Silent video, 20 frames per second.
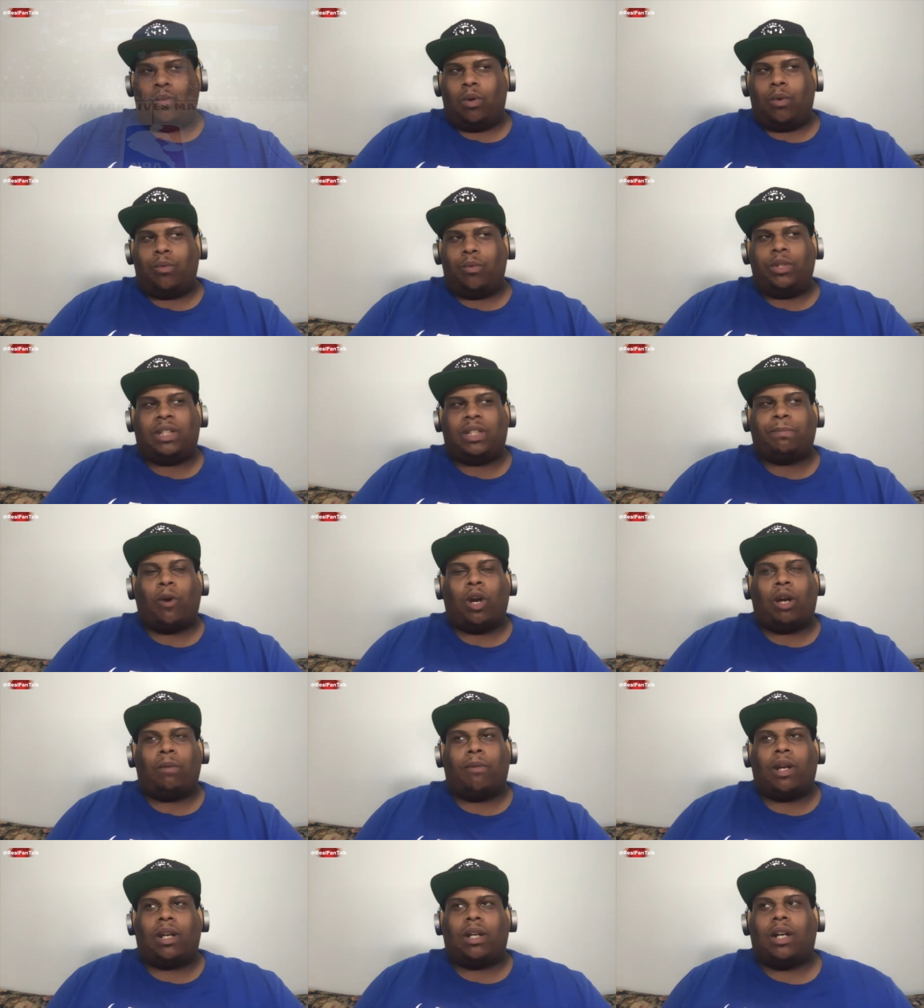what we
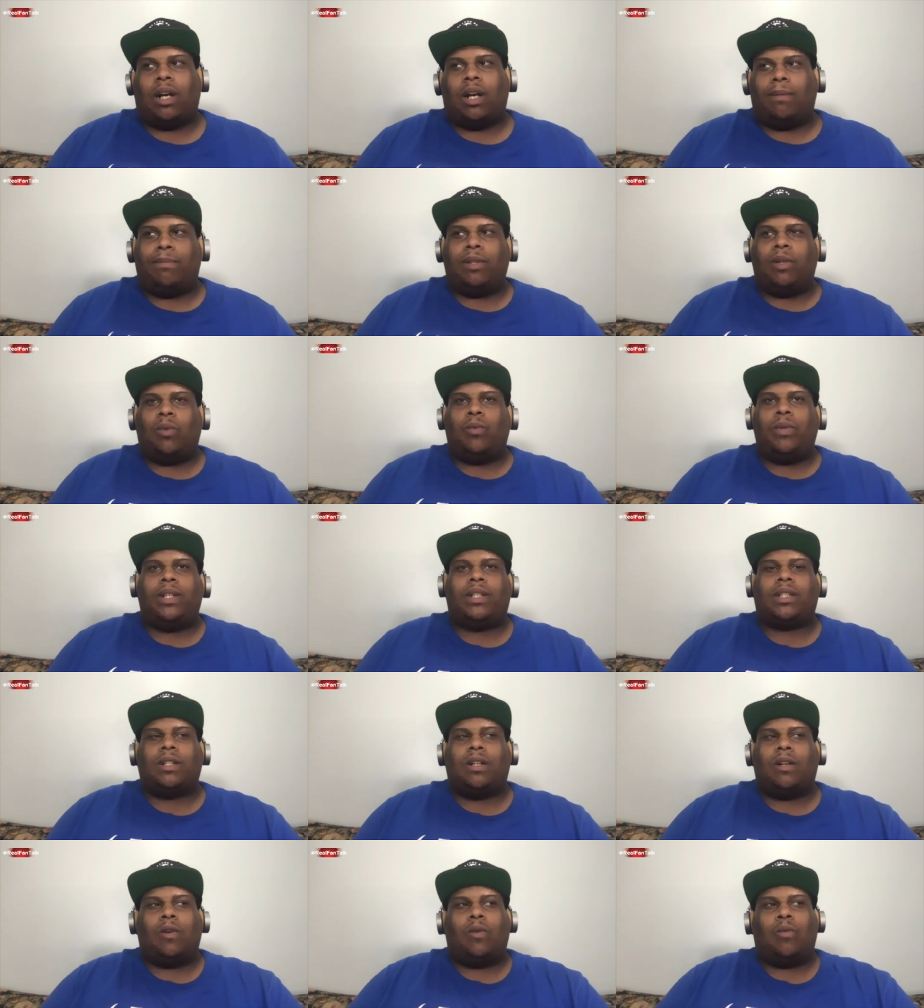spoke about a couple of
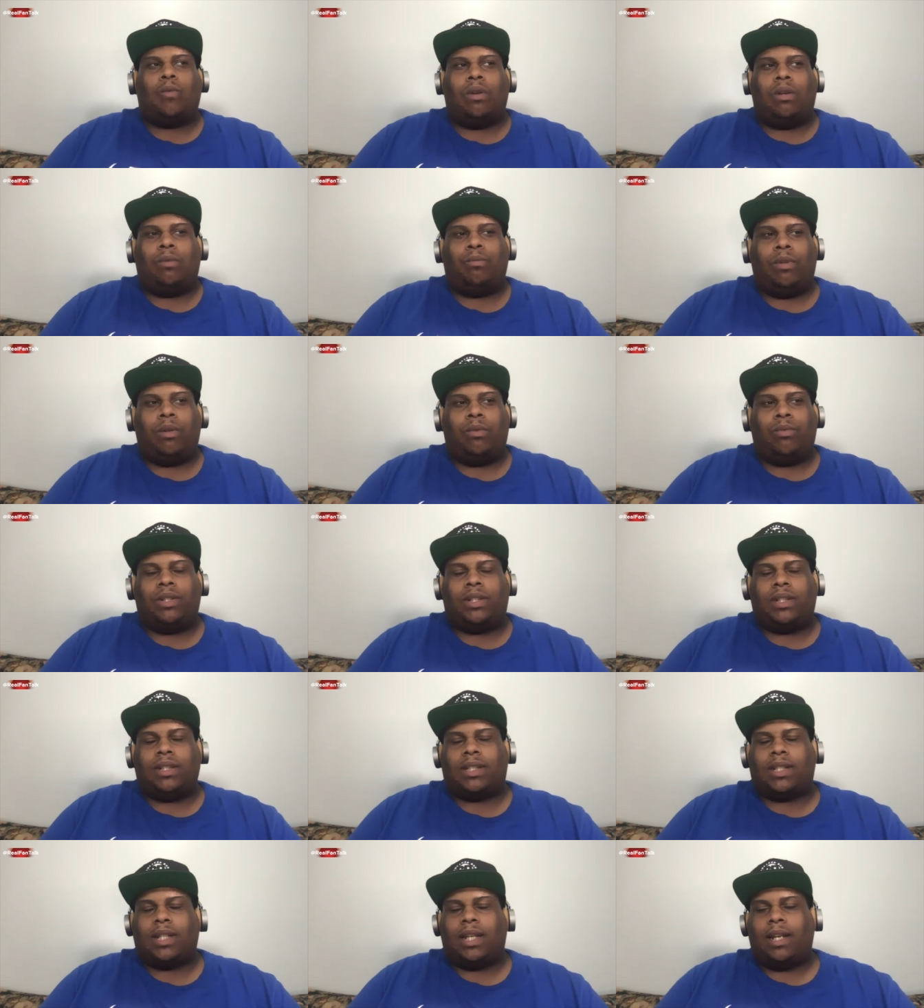weeks ago when we were
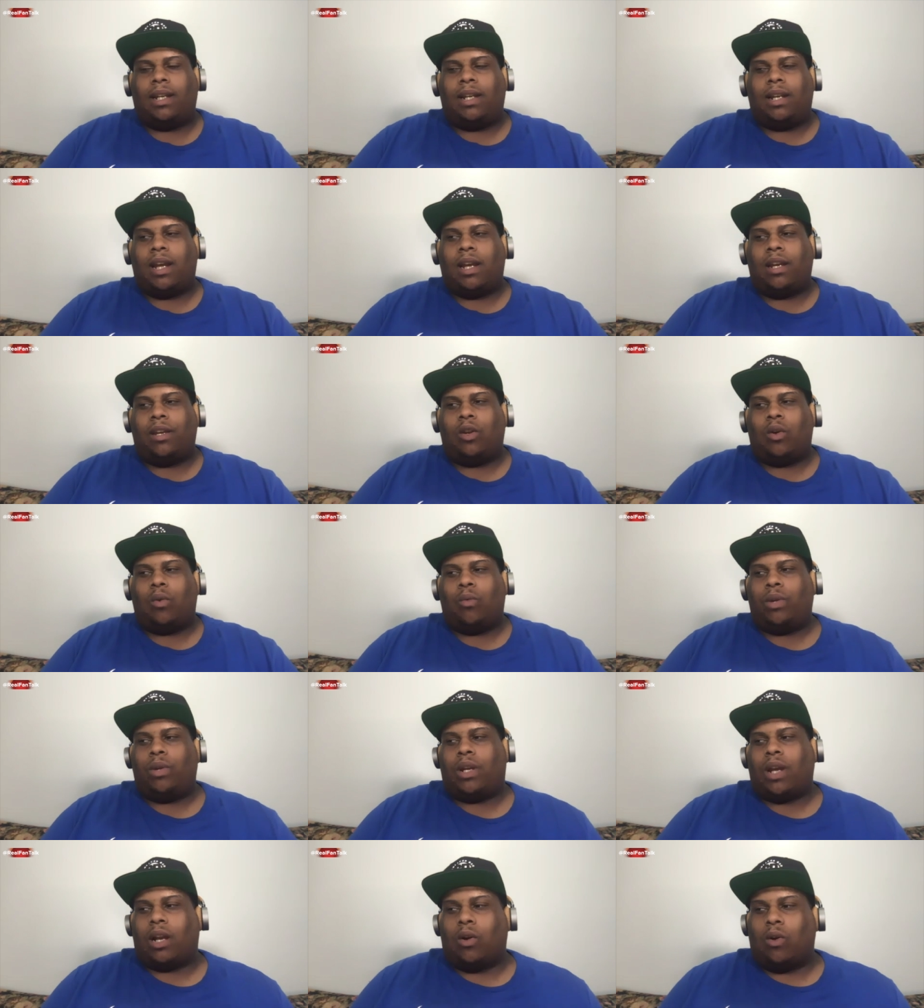just saying that you know
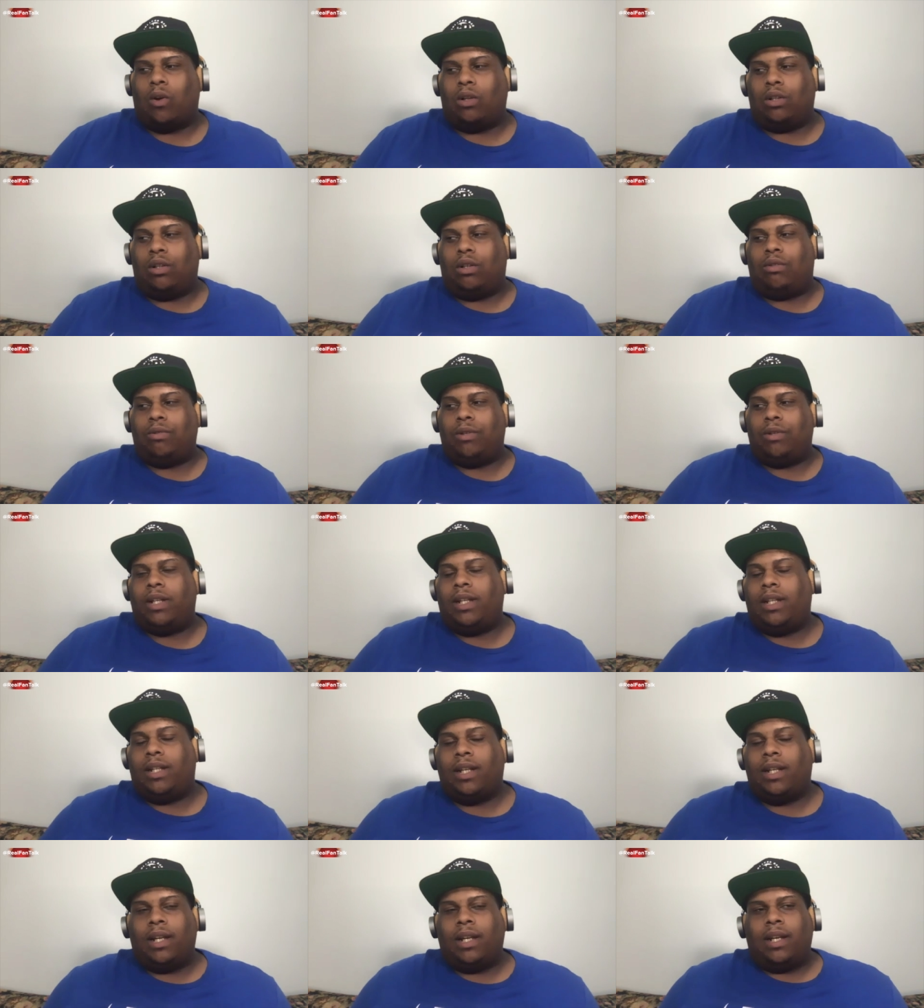we kind of all
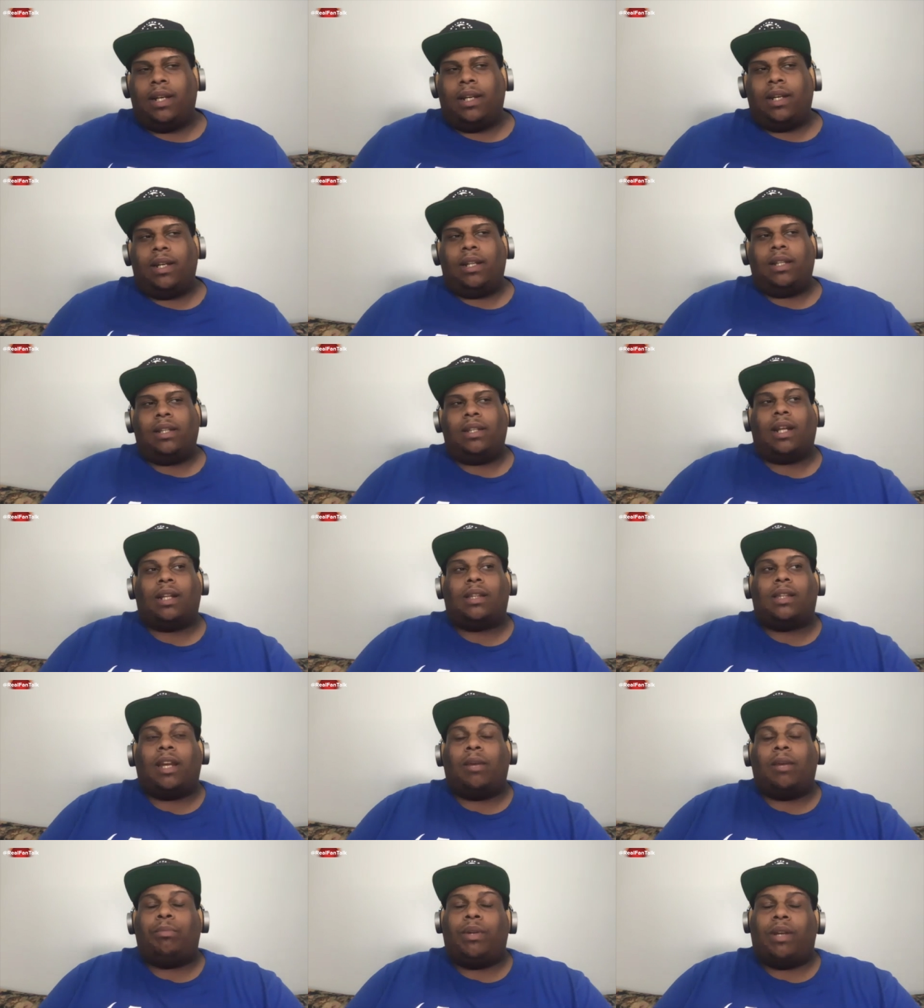agreed
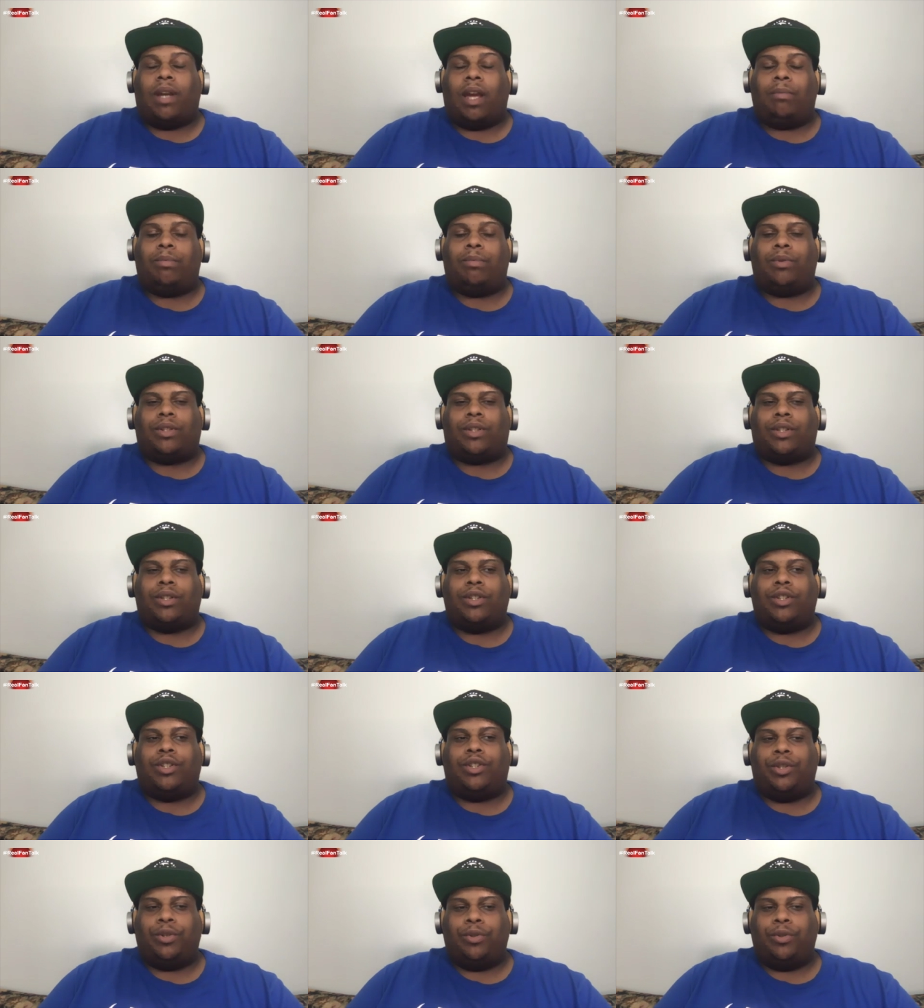that they'd be able to
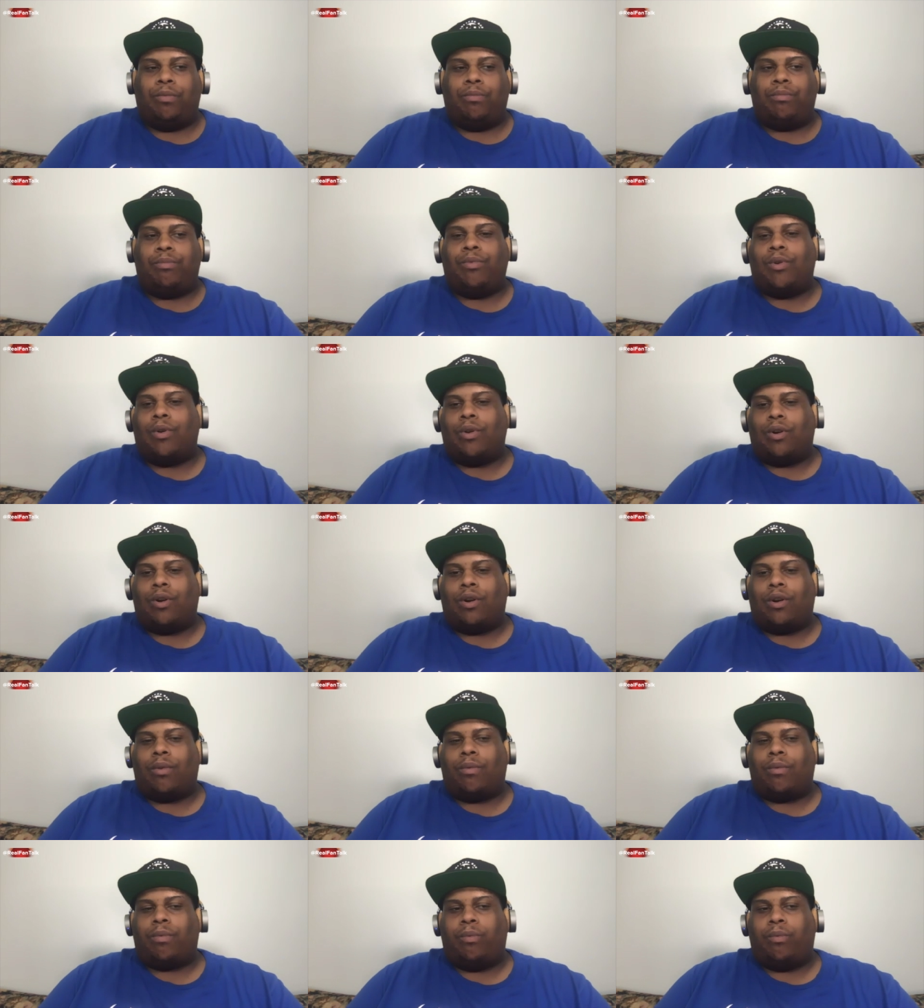do
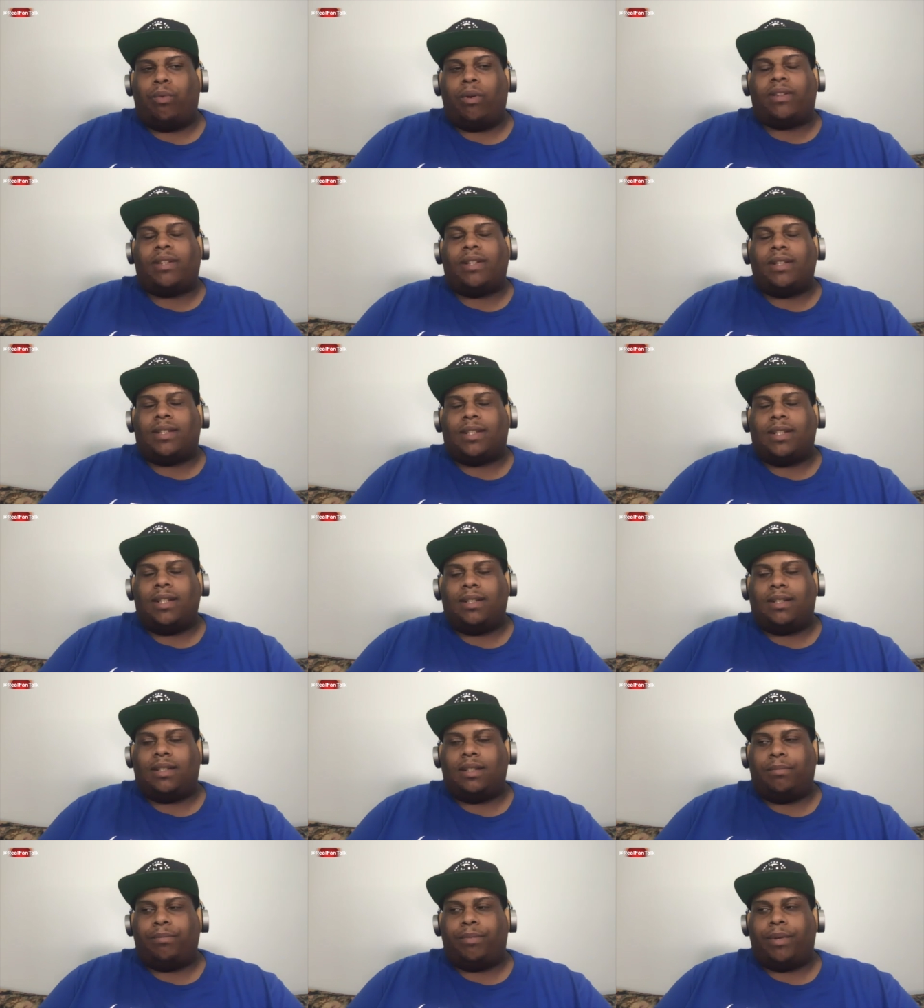more with the
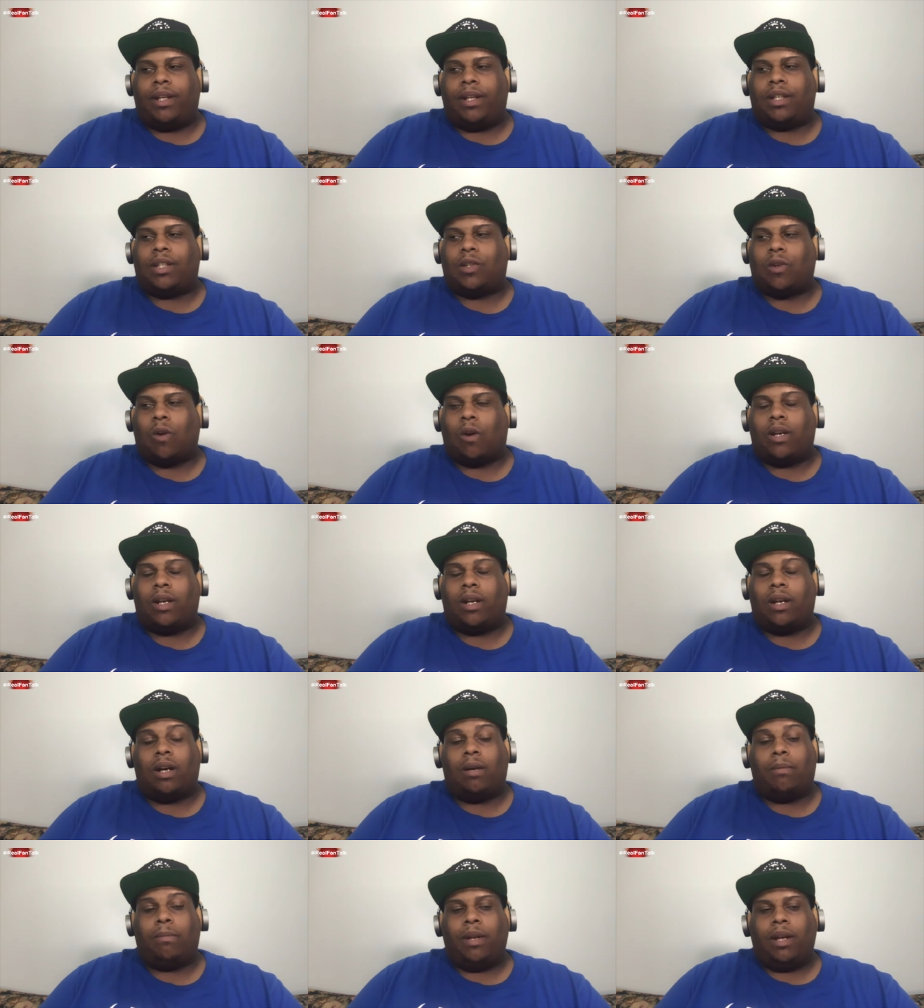season being
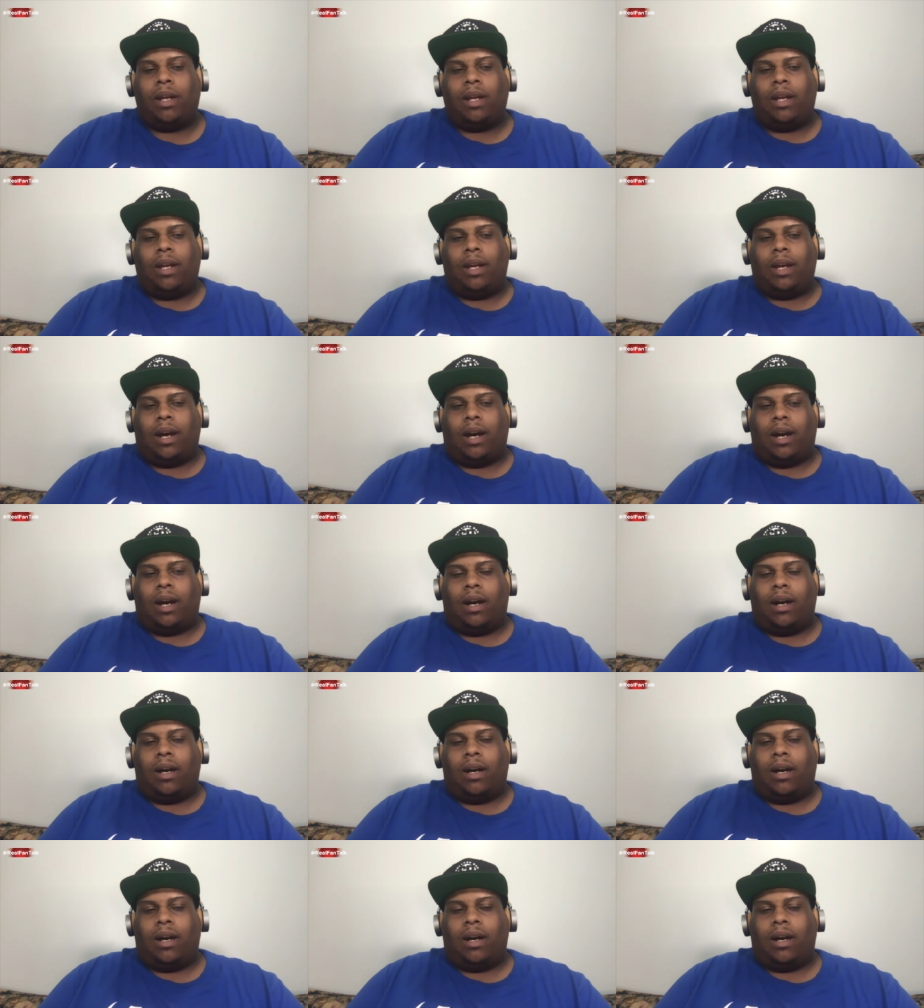started up. Mm-hmm.